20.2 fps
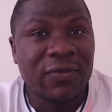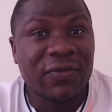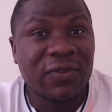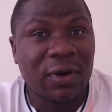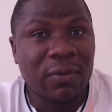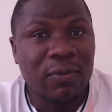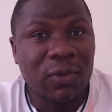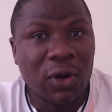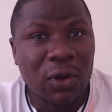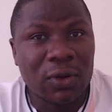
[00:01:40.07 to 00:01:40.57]

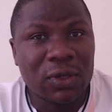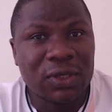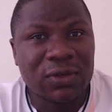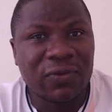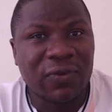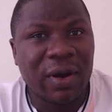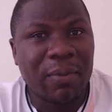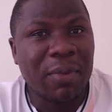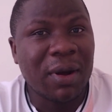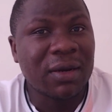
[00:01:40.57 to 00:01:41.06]
from loans
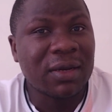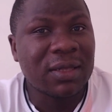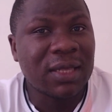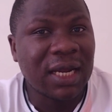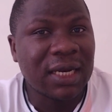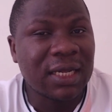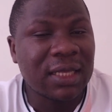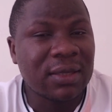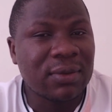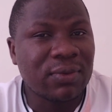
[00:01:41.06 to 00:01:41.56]
for about
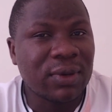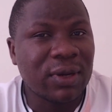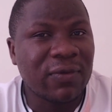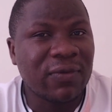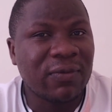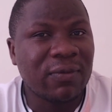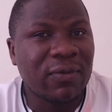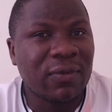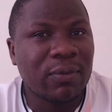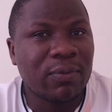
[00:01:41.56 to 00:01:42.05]

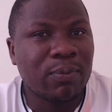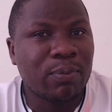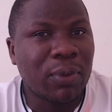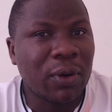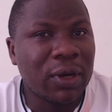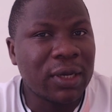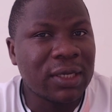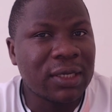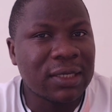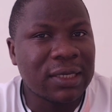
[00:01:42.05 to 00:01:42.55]

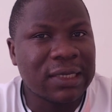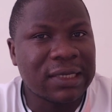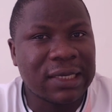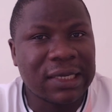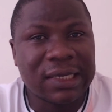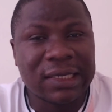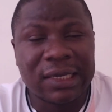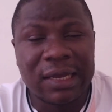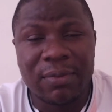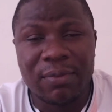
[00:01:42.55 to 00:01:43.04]

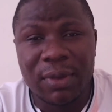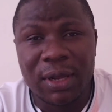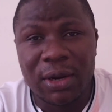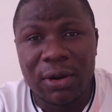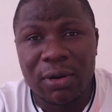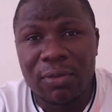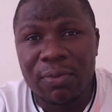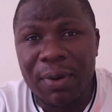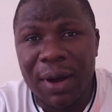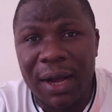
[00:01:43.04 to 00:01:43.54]
£33.6
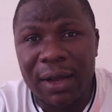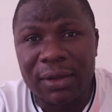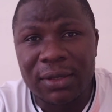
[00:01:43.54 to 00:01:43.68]
million,